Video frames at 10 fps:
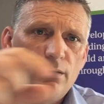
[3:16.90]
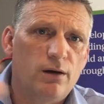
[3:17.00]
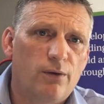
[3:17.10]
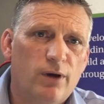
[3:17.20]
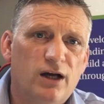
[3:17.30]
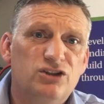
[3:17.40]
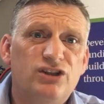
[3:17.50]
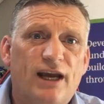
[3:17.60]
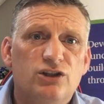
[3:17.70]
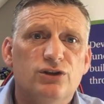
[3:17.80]
a
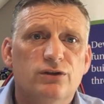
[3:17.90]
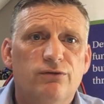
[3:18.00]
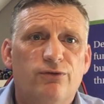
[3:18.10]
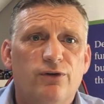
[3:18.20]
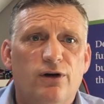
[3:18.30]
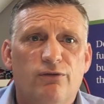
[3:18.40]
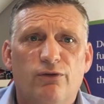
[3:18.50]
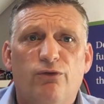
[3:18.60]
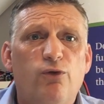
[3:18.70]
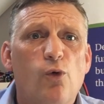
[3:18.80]
section of
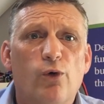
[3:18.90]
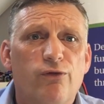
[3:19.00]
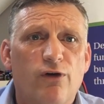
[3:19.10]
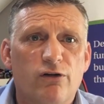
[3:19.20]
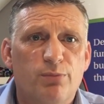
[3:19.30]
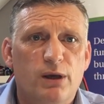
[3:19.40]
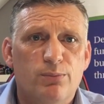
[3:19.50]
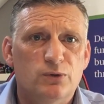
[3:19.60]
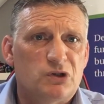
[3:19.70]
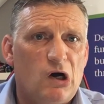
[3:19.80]
4 or 5
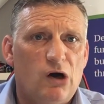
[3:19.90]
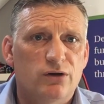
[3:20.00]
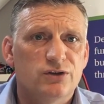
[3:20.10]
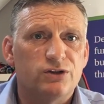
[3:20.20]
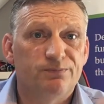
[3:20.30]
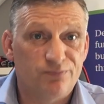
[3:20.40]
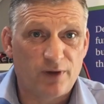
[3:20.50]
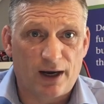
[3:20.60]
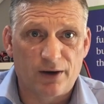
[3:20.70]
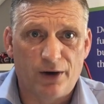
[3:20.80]
people's gardens,
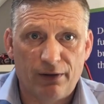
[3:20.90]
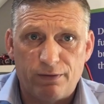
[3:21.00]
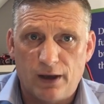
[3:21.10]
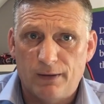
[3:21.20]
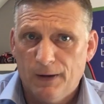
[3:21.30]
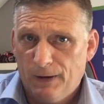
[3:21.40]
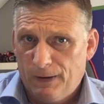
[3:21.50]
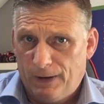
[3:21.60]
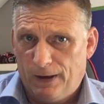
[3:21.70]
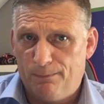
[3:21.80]
that kind of thing.
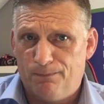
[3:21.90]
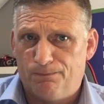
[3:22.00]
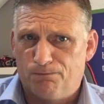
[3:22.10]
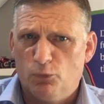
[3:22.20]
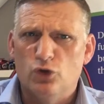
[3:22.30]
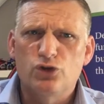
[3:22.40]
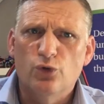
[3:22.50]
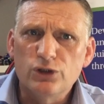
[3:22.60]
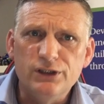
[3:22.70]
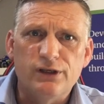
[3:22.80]

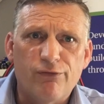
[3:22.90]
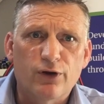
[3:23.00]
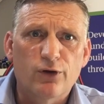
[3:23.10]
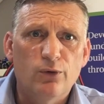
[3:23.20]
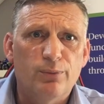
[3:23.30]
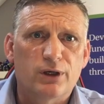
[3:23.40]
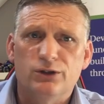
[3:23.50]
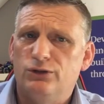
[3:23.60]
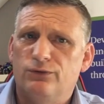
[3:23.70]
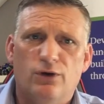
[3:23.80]
Notoriously difficult
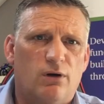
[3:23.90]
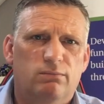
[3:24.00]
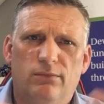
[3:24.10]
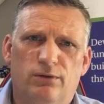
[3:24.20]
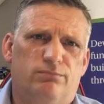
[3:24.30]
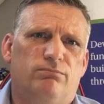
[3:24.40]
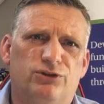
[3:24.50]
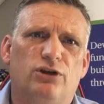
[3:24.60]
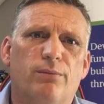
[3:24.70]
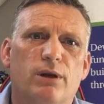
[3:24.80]
because you've got
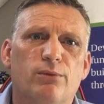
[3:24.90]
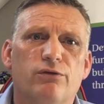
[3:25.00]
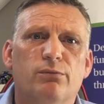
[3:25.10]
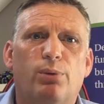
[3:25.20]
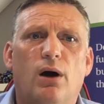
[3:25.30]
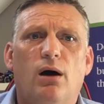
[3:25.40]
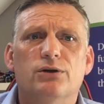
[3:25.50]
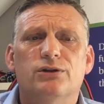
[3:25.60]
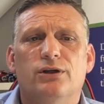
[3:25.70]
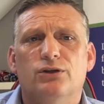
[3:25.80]
so many moving
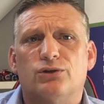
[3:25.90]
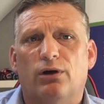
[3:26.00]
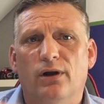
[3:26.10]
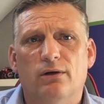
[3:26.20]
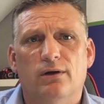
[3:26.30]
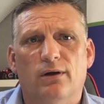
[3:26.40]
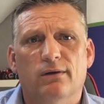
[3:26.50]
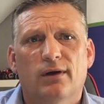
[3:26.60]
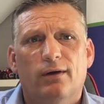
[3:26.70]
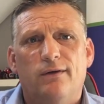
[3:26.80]
parts and you're trying to
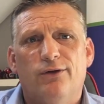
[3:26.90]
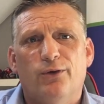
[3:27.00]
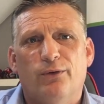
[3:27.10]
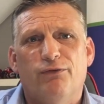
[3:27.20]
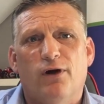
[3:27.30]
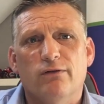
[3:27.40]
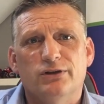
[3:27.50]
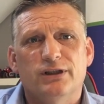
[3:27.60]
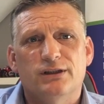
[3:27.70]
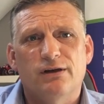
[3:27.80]
deal with 5 or
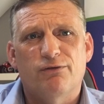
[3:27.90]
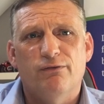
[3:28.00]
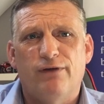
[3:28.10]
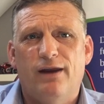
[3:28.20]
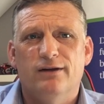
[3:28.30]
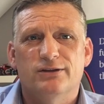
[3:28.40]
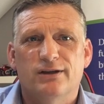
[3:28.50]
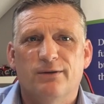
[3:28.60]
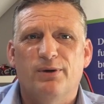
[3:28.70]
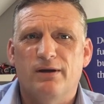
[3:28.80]
6 different vendors.
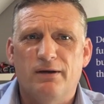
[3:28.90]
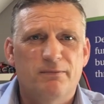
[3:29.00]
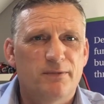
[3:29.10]
It could be